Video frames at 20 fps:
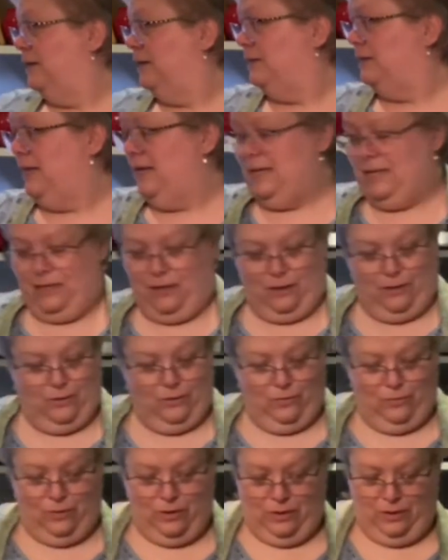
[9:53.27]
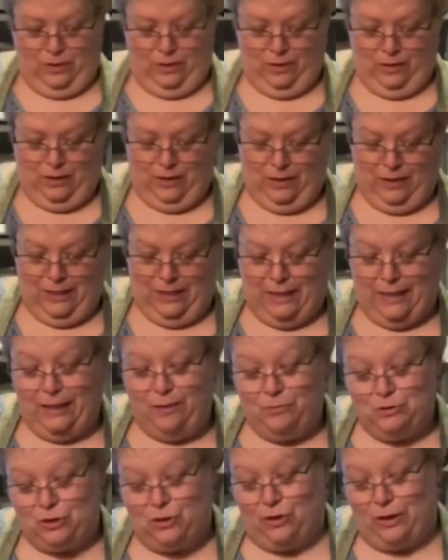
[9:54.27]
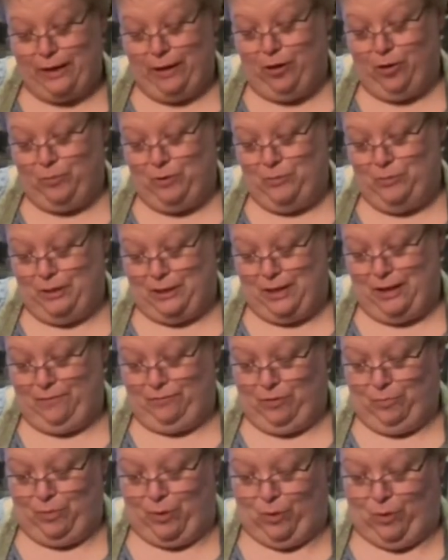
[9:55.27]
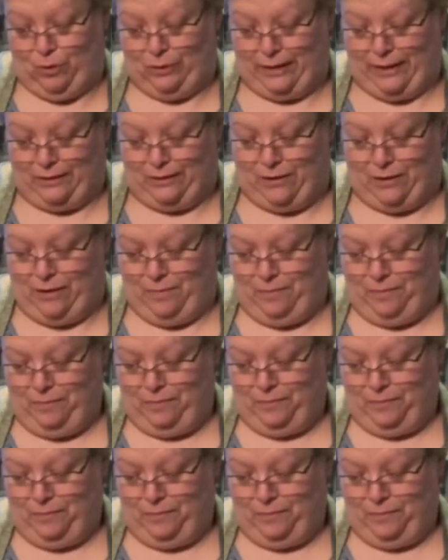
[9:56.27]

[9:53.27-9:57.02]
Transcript: Thank you. He was going to help me with the heavy bowl that time.